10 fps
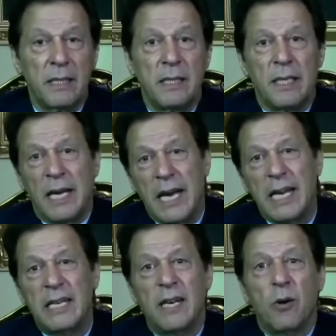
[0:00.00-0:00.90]

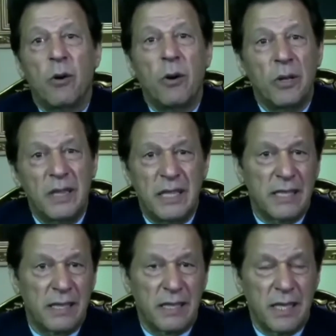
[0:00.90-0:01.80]
And all
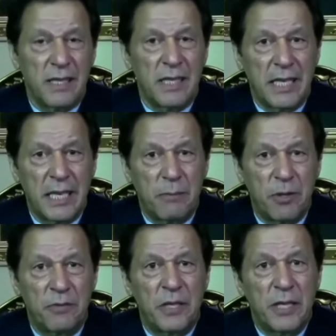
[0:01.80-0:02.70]
this in the name of
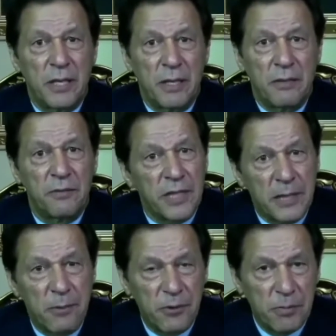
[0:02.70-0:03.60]
freedom
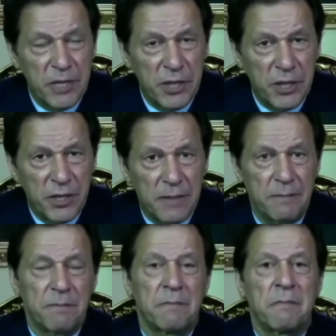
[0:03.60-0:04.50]
of speech.
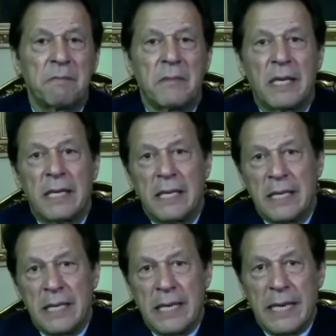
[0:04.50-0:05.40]

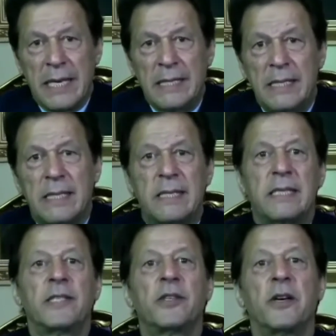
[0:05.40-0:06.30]
Incidents
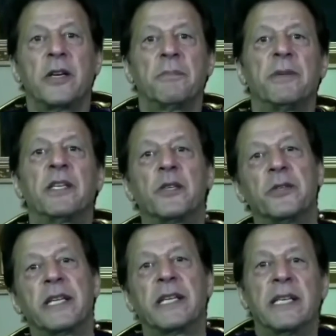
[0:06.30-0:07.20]
in Europe,
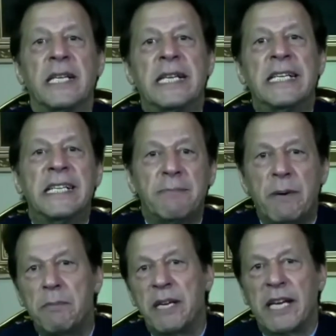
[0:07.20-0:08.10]
including
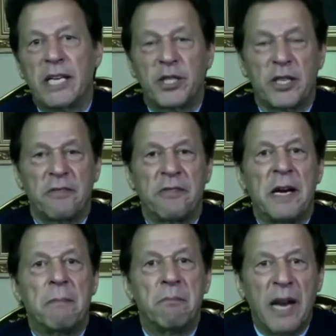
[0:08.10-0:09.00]
republication of
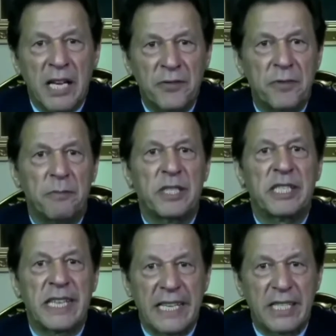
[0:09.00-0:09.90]
blasphemous
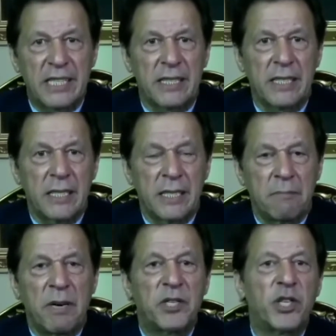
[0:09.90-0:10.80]
sketches
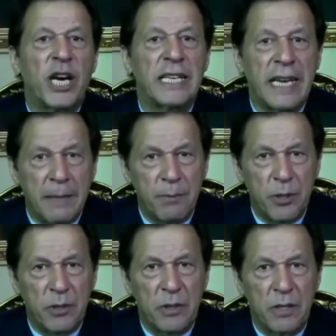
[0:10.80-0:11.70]
by Charlie
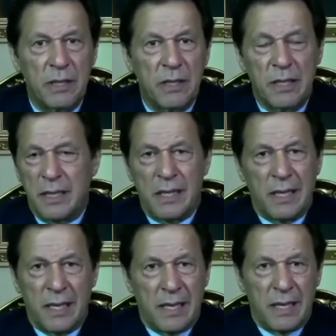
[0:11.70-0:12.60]
Hebdo,
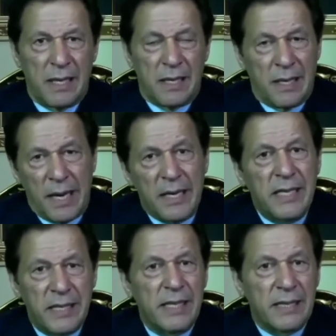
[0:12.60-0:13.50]
are
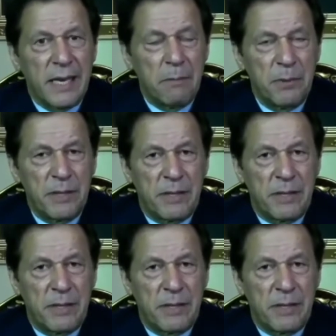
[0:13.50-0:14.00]
recent examples.